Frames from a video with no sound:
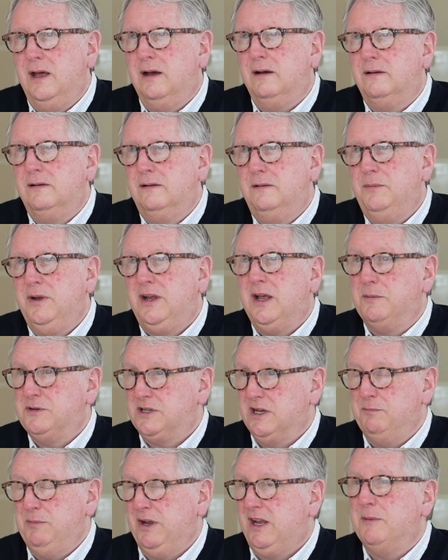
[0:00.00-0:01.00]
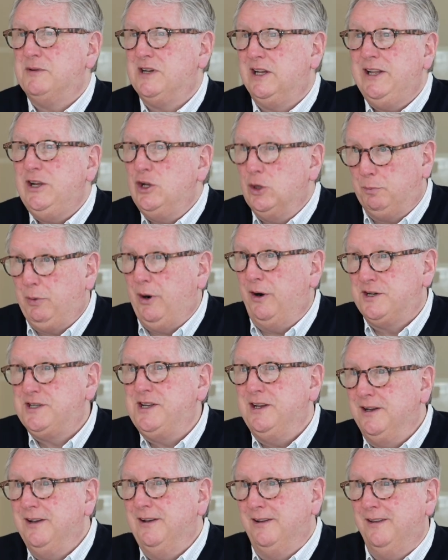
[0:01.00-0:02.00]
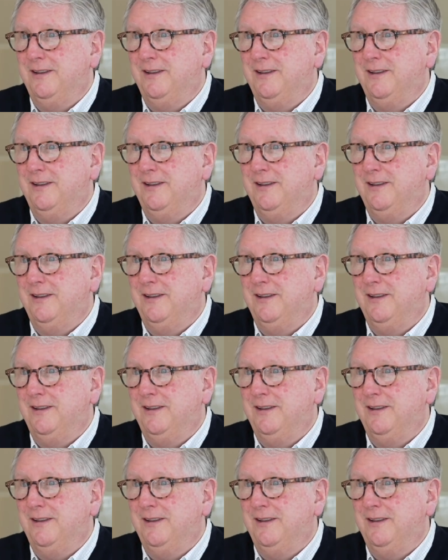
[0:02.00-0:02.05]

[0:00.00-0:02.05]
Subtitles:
Yeah. Becomes a legal person.